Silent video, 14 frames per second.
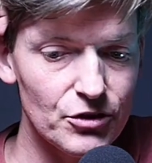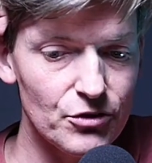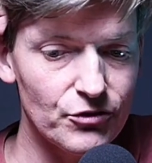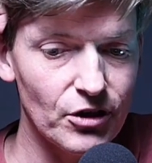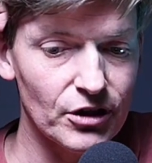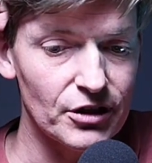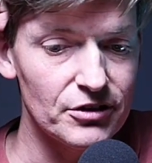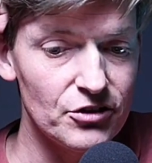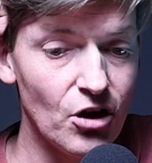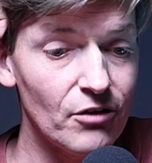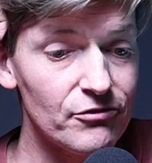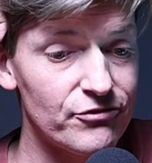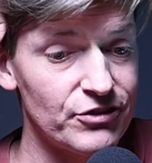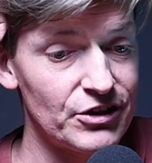you've got to
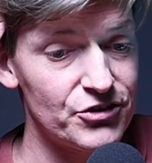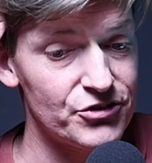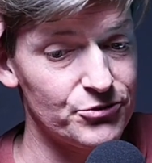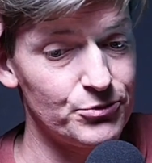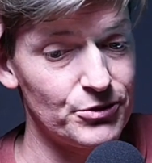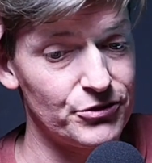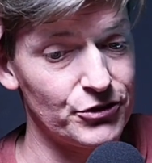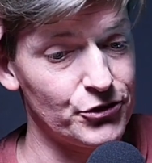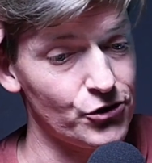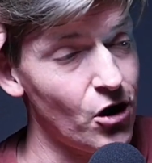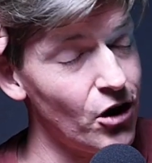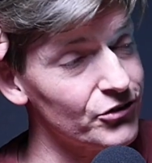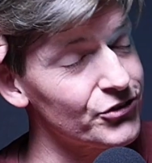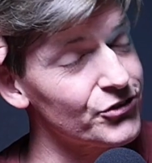not finish with the
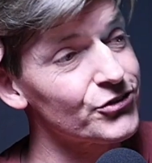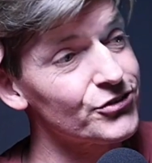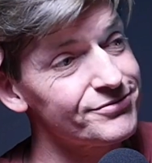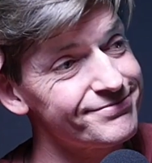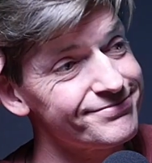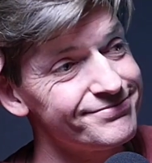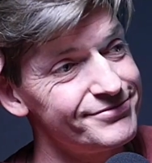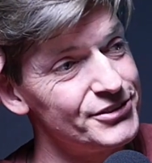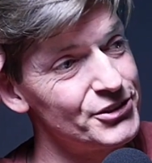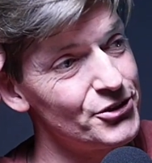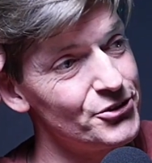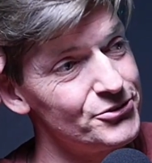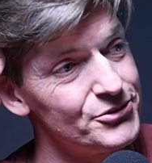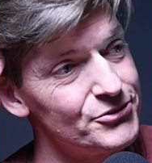cross you
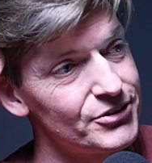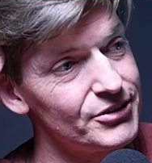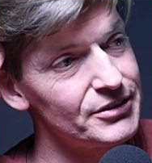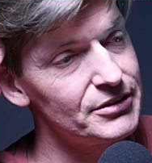know you've mm-hmm.